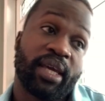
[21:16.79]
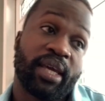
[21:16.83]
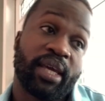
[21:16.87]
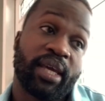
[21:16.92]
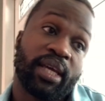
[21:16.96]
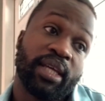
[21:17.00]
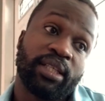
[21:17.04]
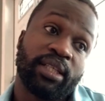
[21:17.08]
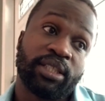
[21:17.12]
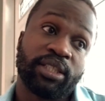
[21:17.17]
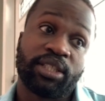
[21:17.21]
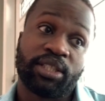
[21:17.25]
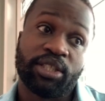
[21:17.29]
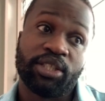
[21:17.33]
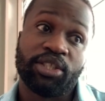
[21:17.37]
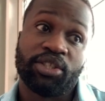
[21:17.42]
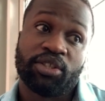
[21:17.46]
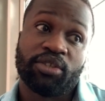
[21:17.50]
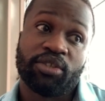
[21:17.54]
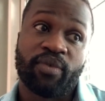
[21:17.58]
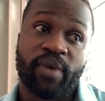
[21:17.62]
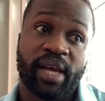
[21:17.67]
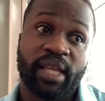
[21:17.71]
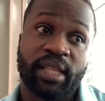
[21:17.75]
a decision
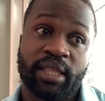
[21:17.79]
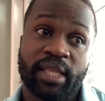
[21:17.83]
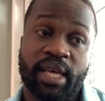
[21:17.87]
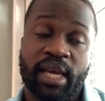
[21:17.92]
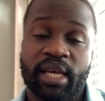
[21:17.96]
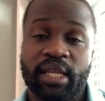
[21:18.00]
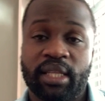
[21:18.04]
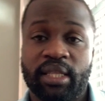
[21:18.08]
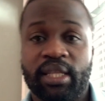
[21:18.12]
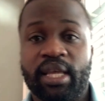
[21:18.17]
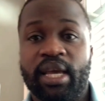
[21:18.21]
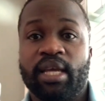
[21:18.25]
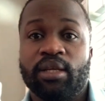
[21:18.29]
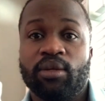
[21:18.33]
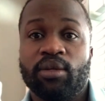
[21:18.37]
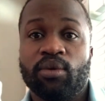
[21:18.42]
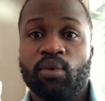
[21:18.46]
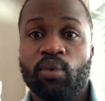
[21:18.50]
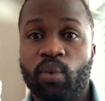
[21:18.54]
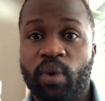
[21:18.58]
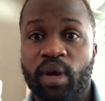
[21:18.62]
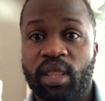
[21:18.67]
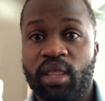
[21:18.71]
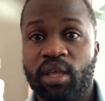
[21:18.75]
right there and then
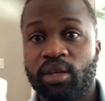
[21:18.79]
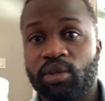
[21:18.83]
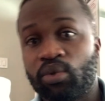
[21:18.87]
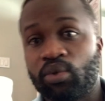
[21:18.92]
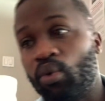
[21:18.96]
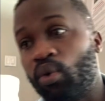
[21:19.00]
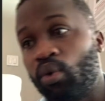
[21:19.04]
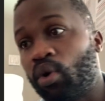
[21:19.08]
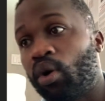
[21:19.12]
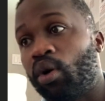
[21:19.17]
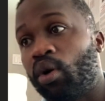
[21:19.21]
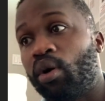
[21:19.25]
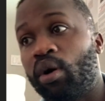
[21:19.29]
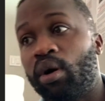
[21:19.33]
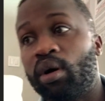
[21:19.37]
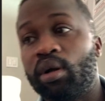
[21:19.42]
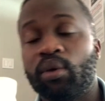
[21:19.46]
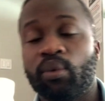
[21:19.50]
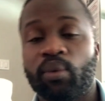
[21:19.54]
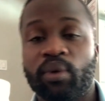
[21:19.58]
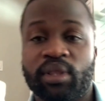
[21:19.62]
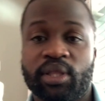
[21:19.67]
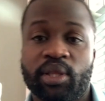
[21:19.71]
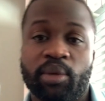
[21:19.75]
whether to go
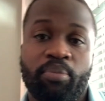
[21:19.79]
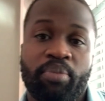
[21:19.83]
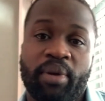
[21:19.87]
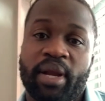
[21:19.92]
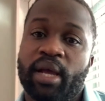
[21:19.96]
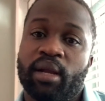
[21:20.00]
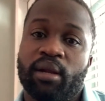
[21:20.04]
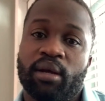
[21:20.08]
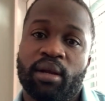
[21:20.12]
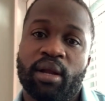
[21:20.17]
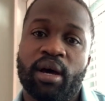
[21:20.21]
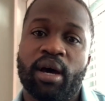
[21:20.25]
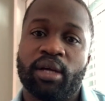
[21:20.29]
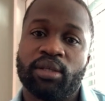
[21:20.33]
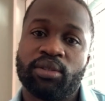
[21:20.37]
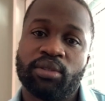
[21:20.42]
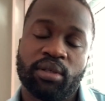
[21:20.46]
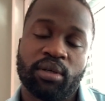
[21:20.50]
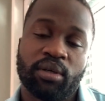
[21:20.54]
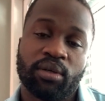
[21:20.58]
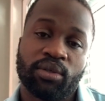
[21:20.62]
on with the plan or not, you know.